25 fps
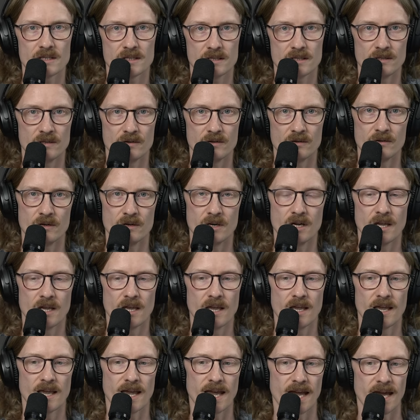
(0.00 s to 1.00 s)
to
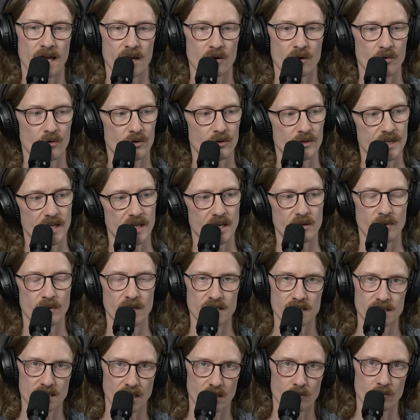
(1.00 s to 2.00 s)
add a whole
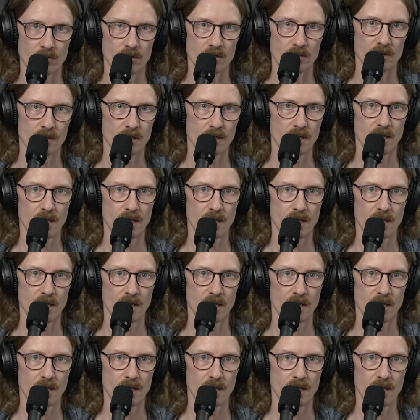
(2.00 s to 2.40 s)
database table